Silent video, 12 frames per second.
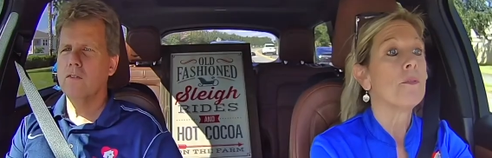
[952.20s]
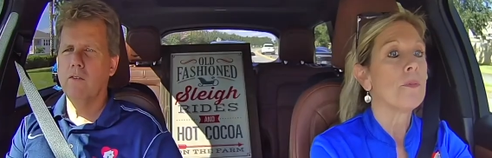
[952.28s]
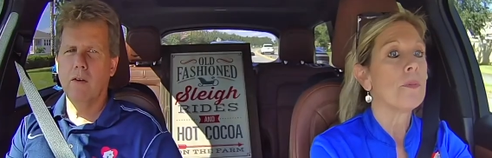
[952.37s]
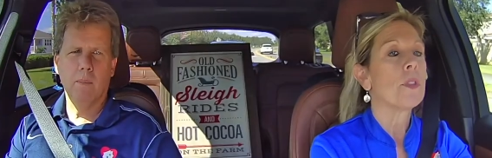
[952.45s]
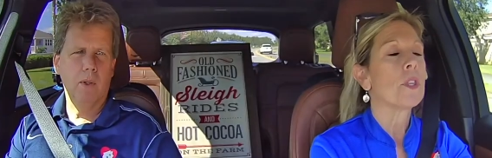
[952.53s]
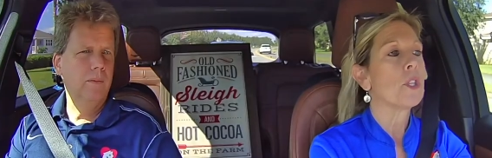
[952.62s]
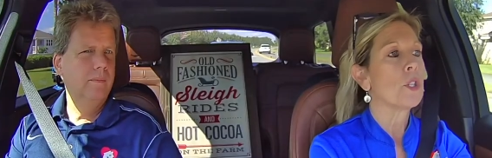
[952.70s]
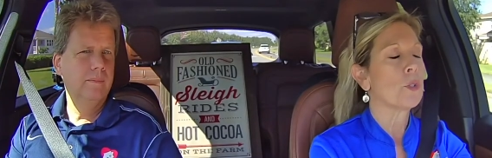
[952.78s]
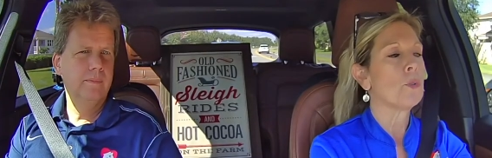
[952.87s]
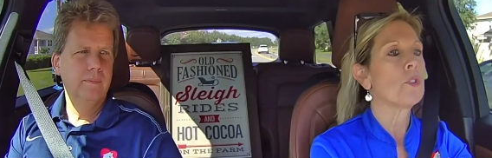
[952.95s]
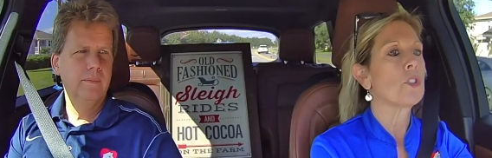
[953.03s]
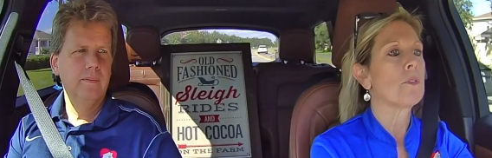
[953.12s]
Speaker 1: of November. The
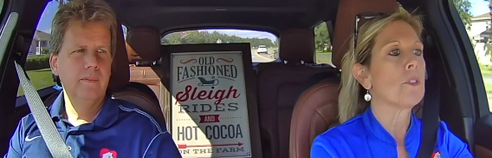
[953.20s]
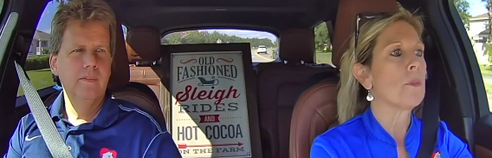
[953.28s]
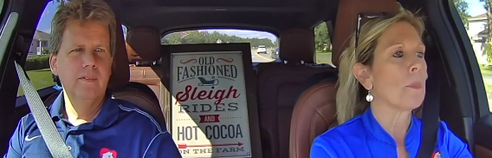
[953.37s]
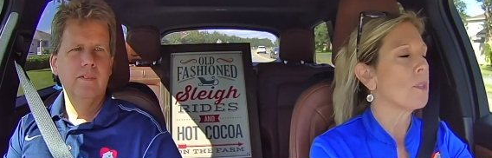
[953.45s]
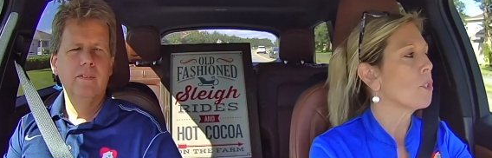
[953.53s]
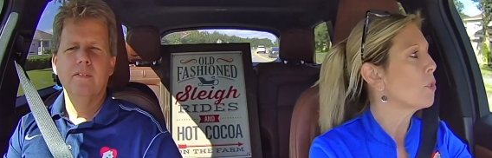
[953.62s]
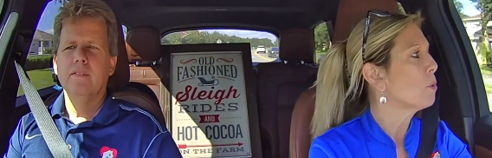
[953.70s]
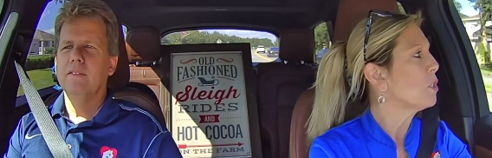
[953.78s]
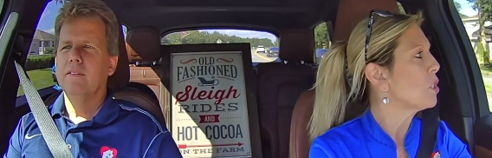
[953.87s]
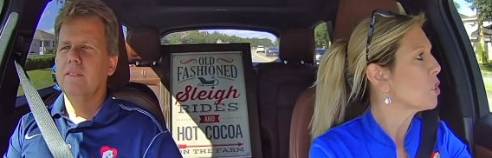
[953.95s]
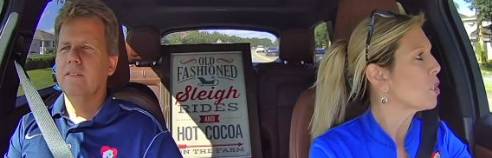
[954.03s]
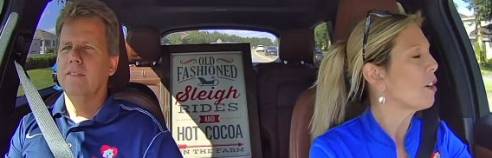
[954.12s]
soonish of, November.
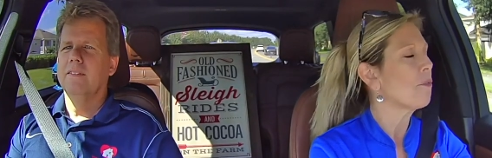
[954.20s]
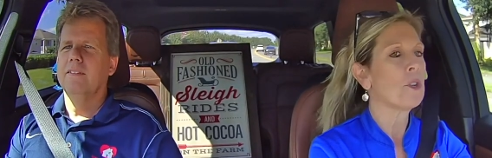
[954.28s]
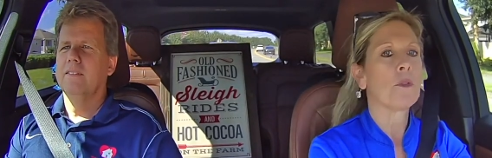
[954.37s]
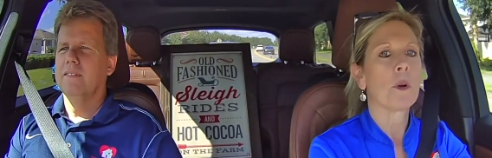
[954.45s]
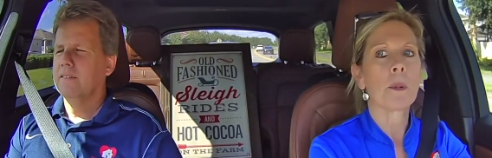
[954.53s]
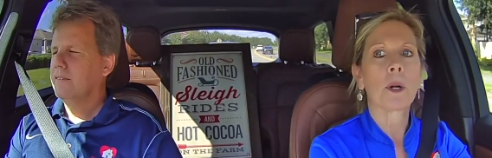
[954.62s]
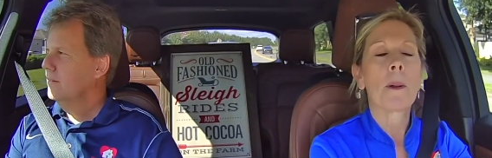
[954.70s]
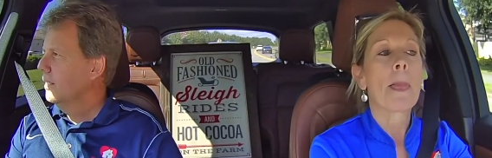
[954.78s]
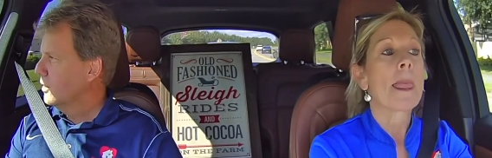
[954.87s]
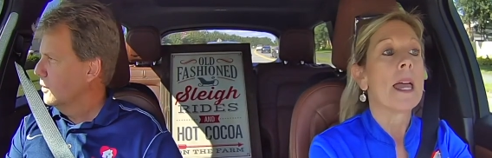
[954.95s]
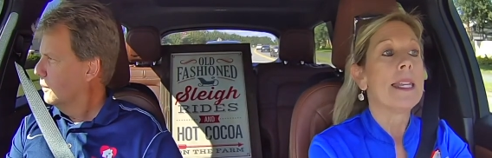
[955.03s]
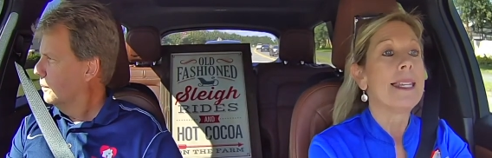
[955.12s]
soonish of November.
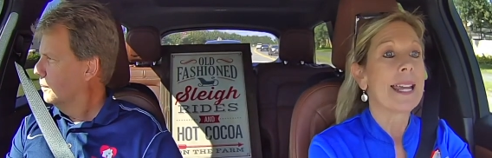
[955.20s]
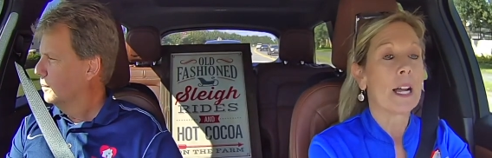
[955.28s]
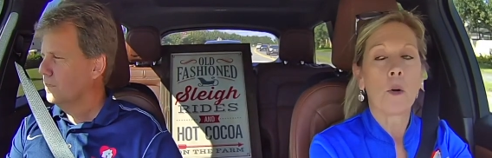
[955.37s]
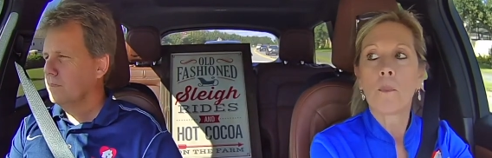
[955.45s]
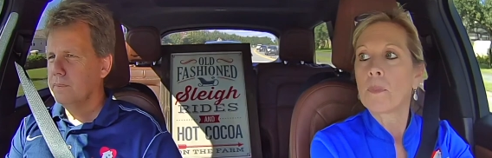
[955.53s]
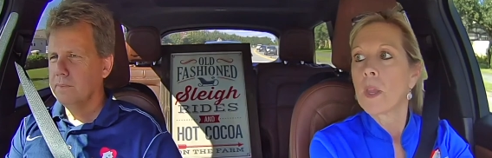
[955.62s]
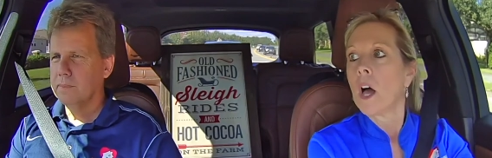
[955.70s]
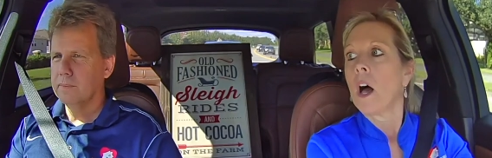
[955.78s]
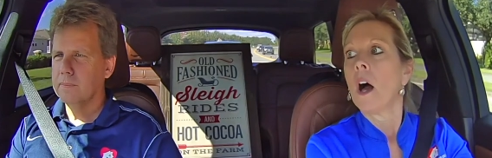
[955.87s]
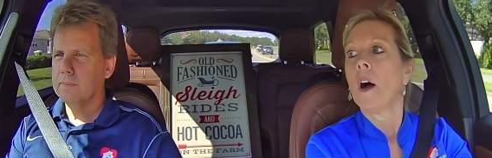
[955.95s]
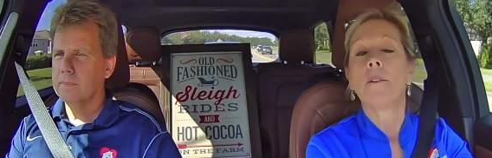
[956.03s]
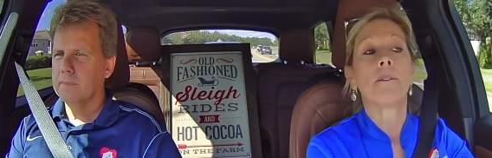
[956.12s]
Yes. Now,
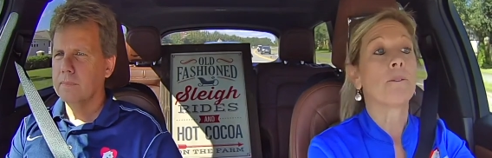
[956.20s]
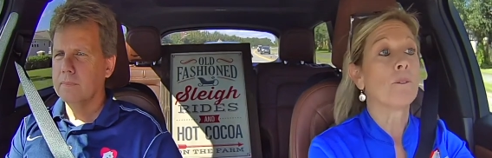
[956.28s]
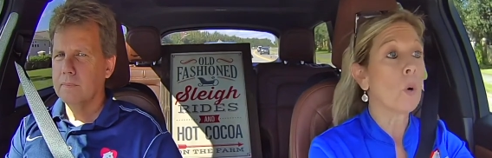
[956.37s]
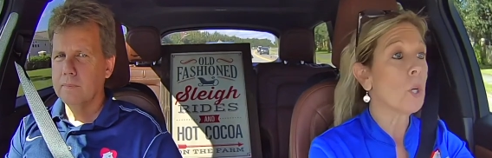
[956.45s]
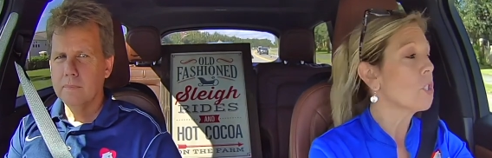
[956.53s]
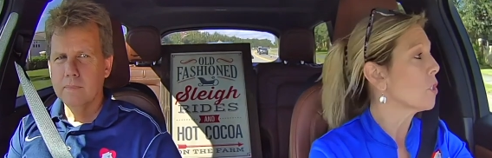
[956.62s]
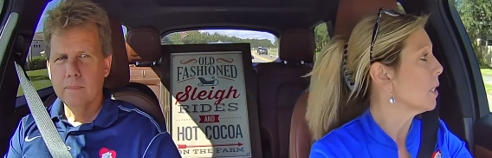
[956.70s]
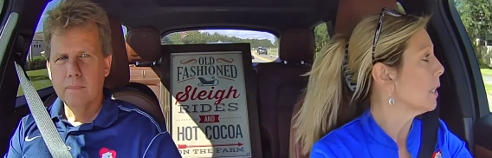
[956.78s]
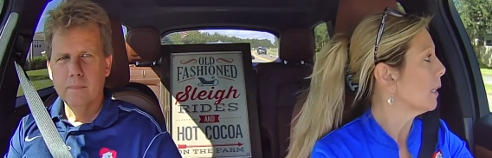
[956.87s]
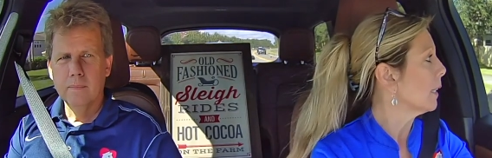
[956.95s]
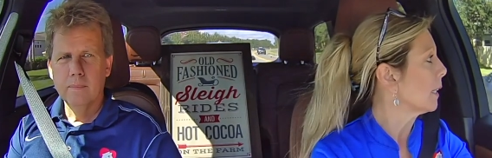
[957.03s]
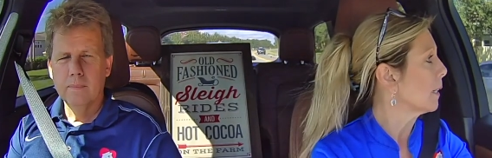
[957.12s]

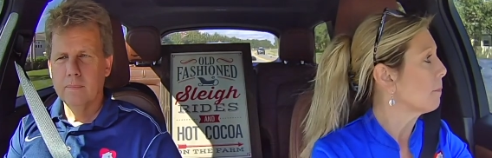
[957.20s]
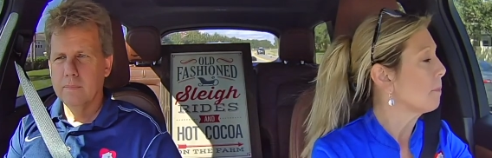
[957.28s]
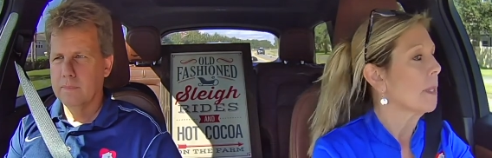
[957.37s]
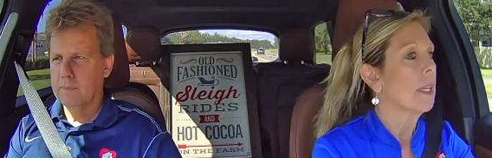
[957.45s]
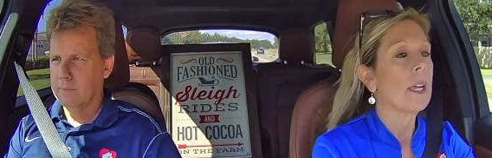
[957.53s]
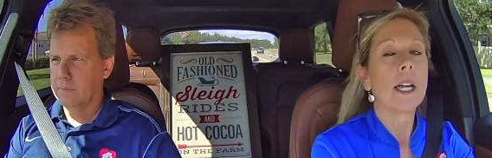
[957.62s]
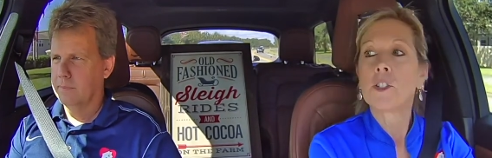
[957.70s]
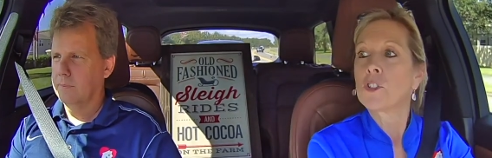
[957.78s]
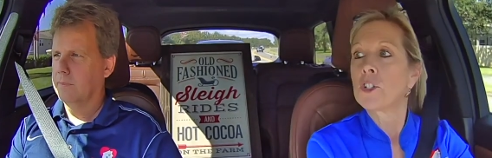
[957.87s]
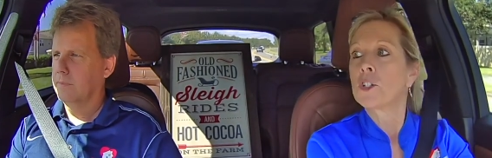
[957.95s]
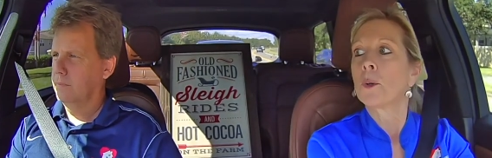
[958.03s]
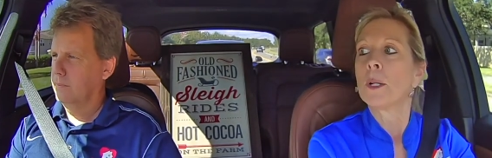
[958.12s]
unfortunately, a
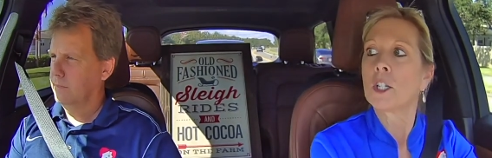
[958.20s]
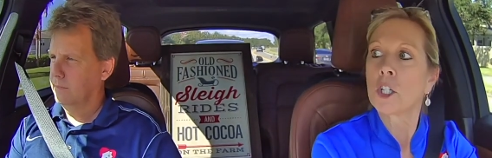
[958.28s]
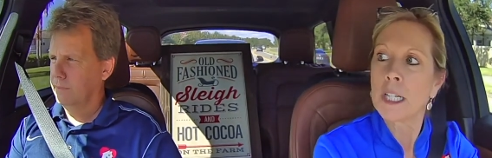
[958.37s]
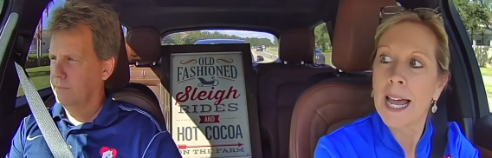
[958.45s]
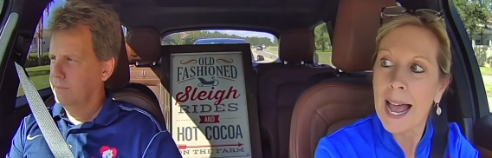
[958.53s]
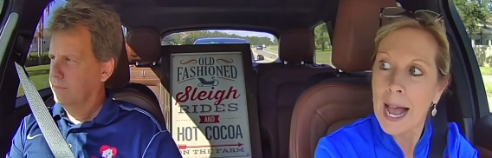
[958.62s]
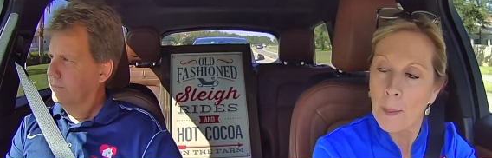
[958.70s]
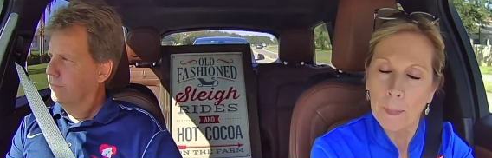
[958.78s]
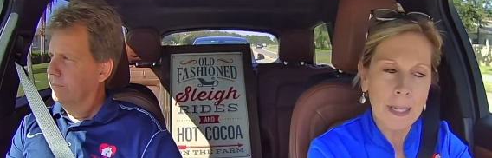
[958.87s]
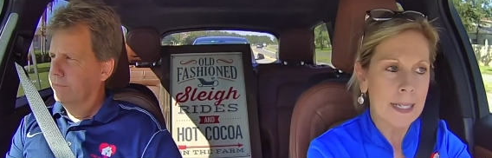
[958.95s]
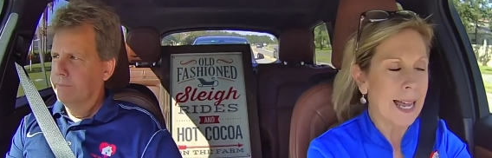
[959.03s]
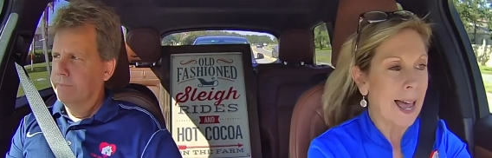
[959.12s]
situation
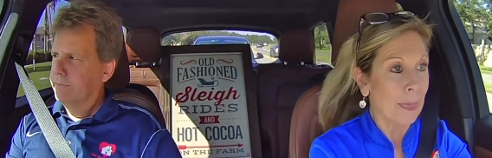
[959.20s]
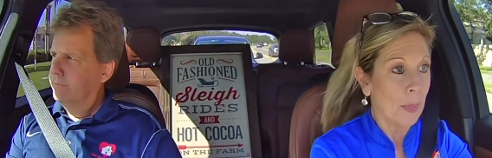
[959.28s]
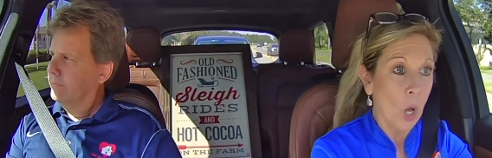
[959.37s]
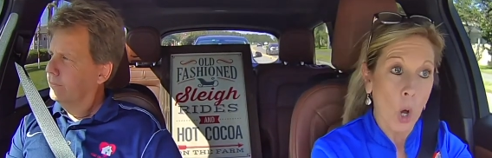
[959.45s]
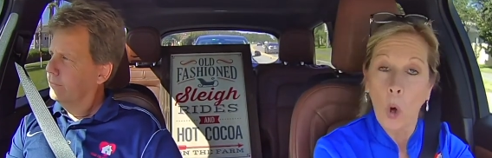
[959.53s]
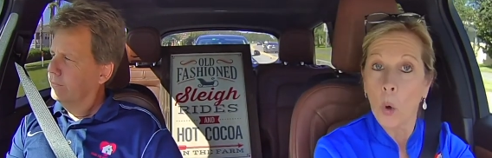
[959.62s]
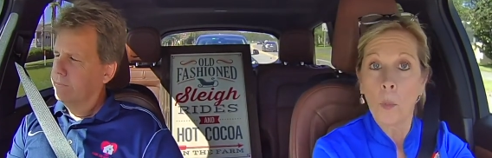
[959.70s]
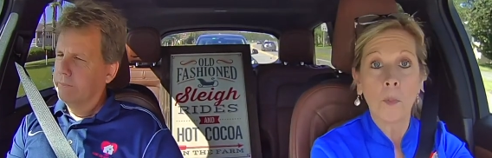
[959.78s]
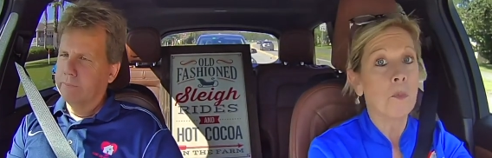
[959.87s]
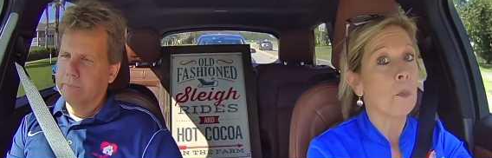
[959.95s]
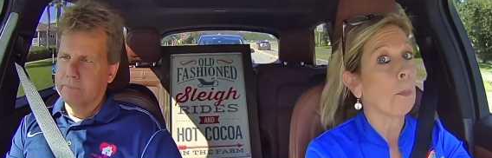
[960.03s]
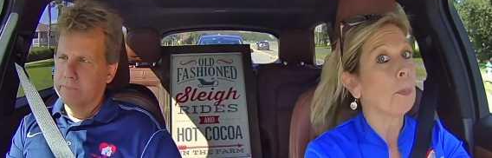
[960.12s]
happened at the
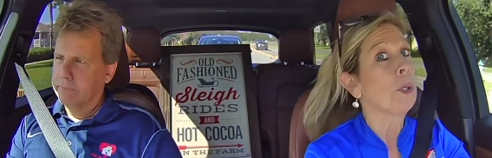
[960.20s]
home,